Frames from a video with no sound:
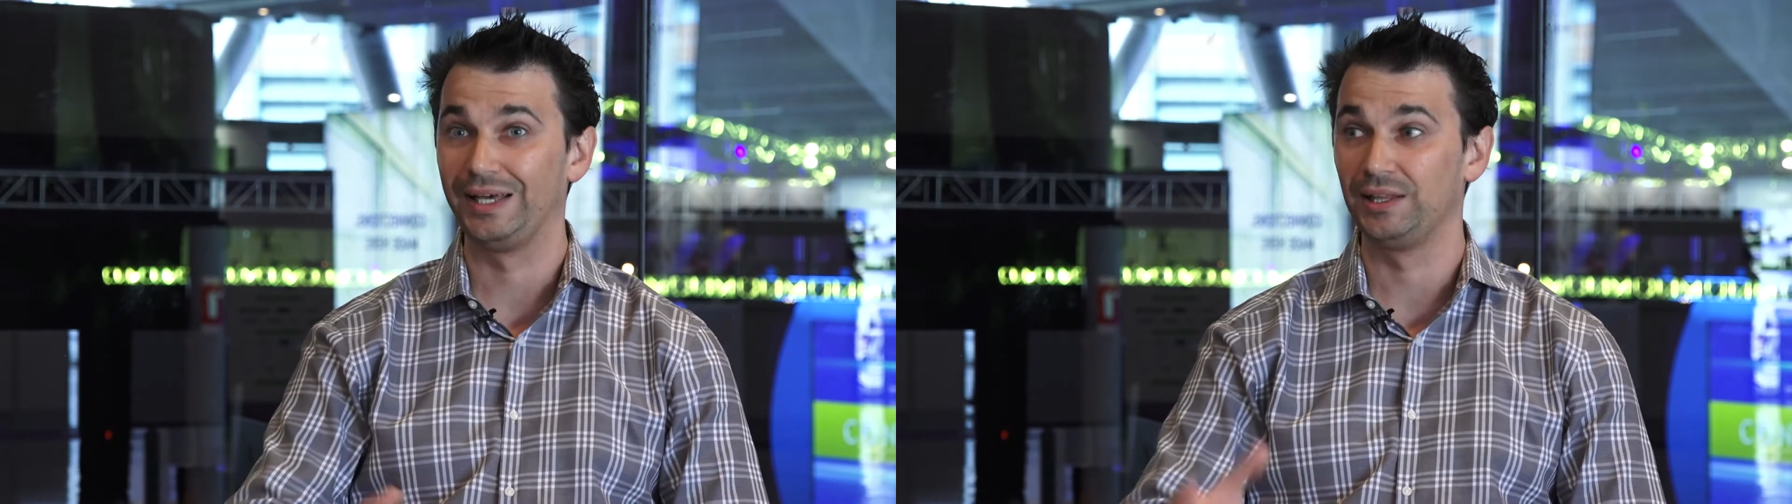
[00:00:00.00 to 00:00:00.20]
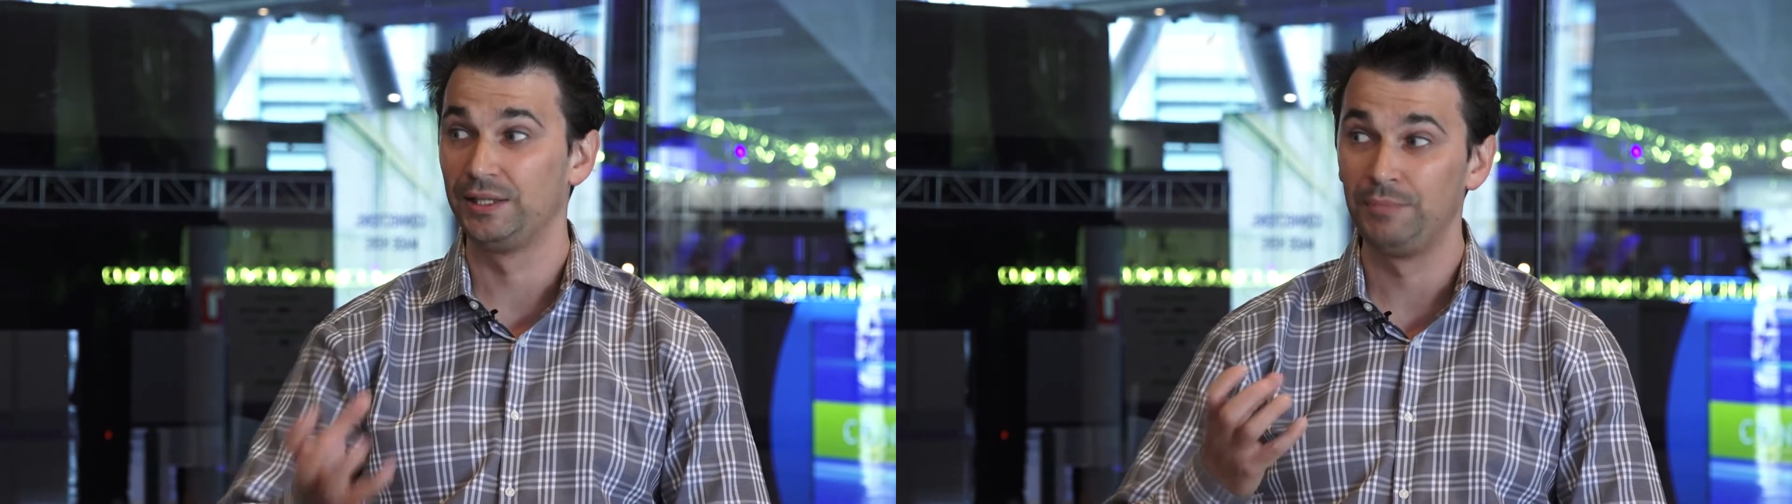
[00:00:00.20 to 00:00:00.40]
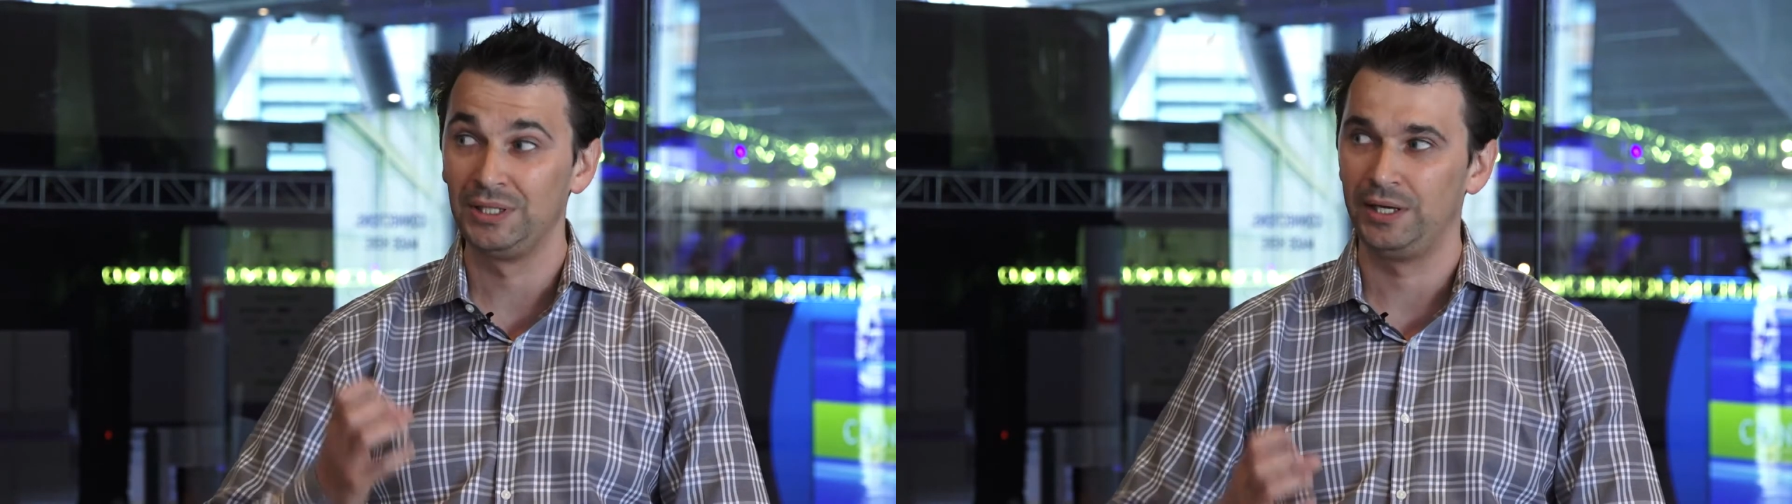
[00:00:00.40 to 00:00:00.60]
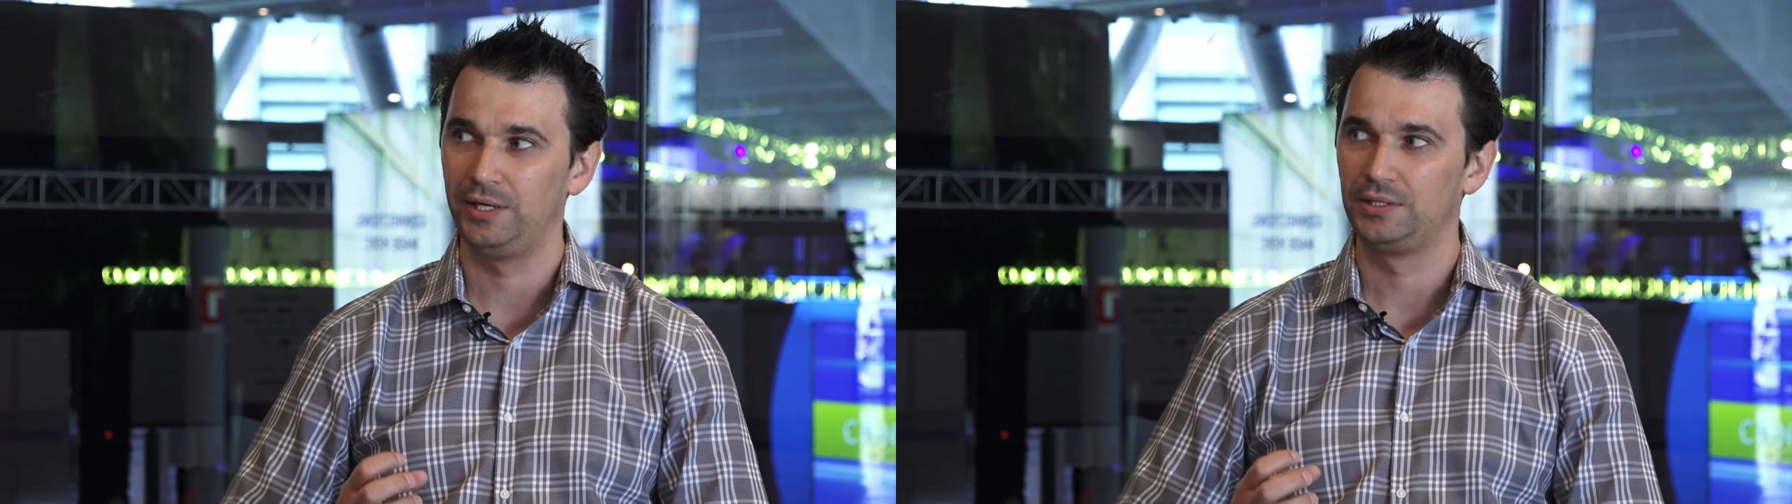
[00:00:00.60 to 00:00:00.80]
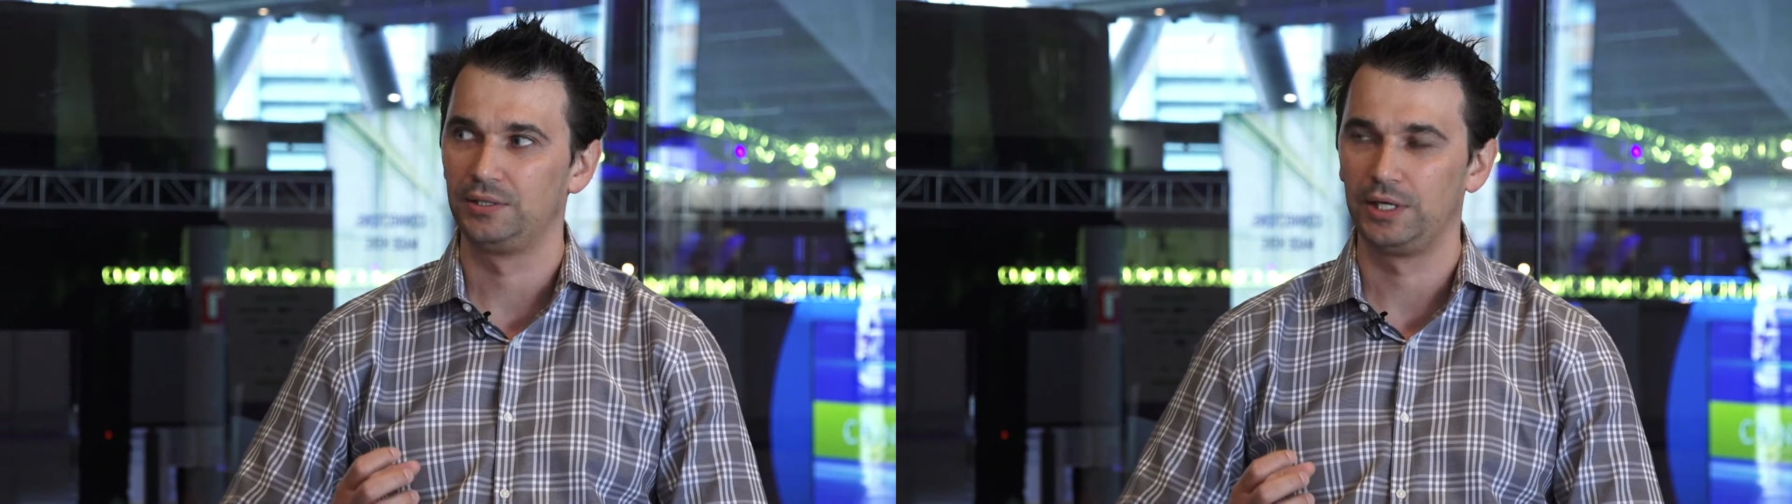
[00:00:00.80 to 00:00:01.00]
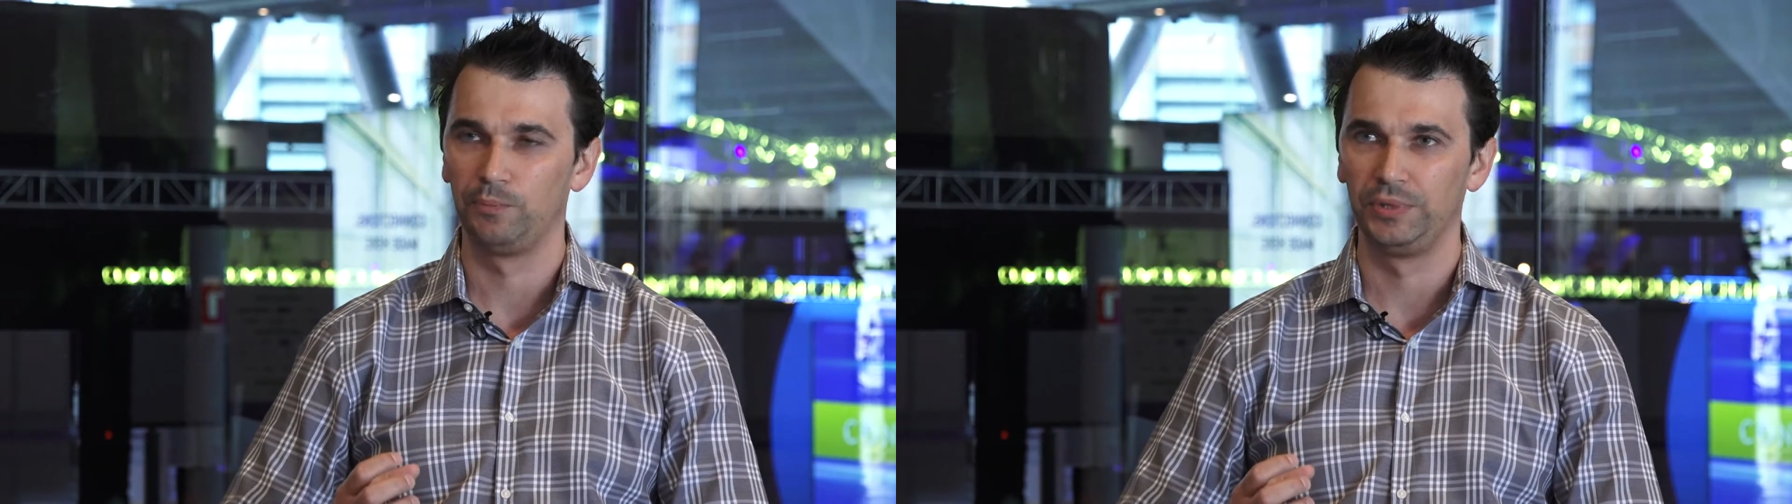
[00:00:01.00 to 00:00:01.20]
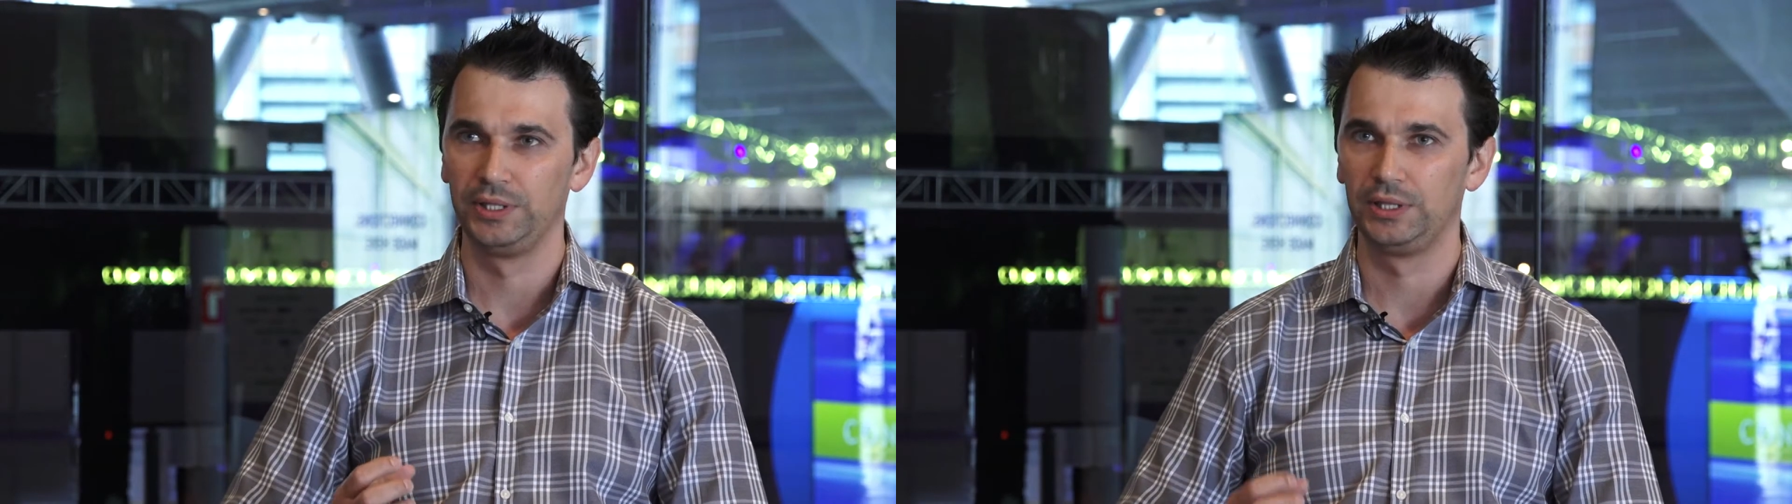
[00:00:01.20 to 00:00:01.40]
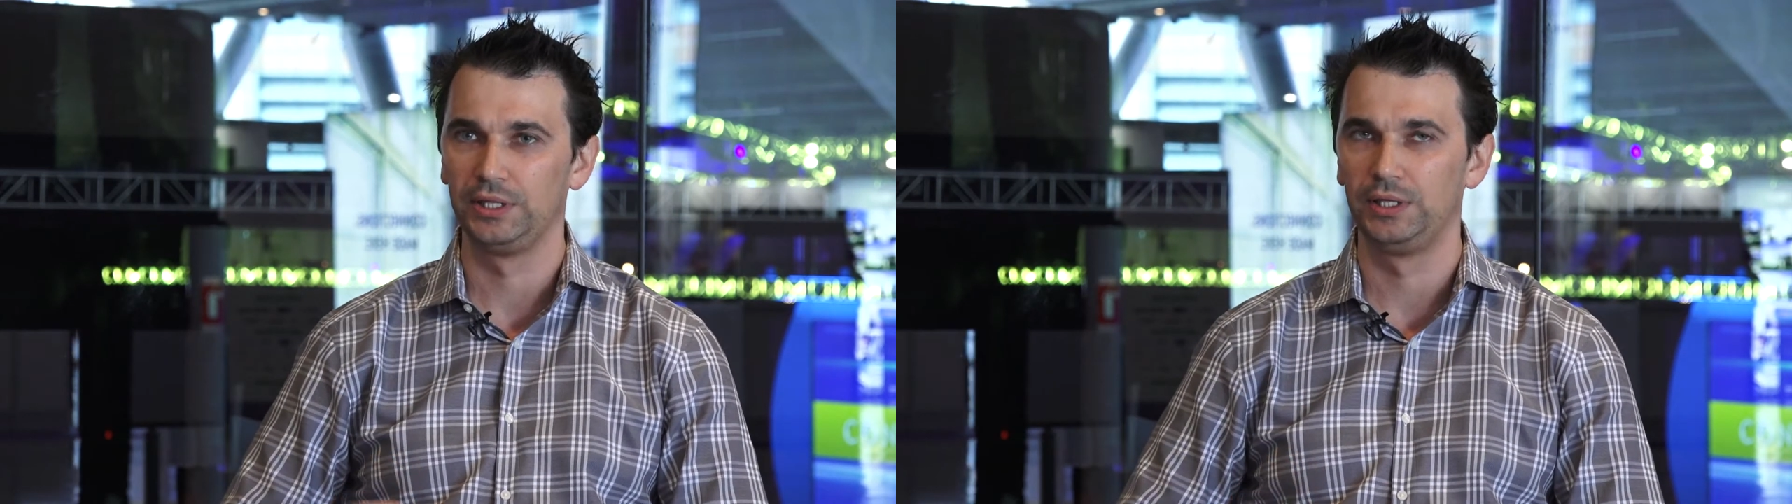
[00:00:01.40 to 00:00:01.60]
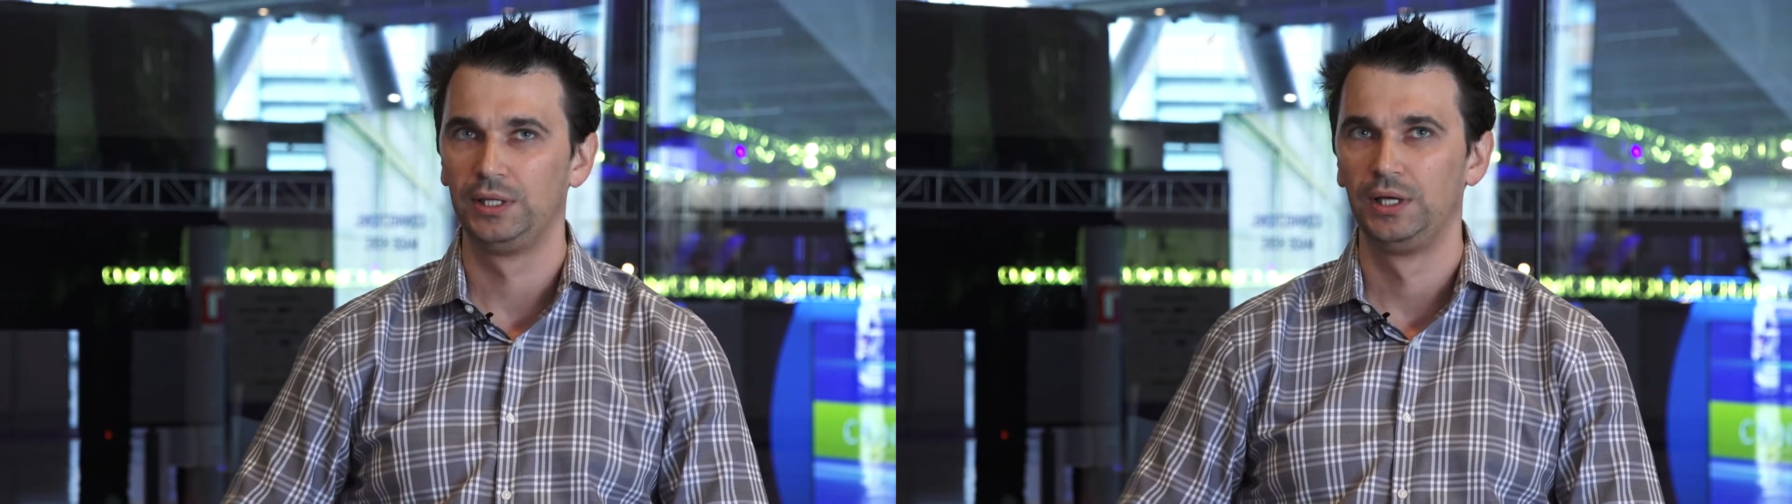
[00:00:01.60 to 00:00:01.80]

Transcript: eliminate completely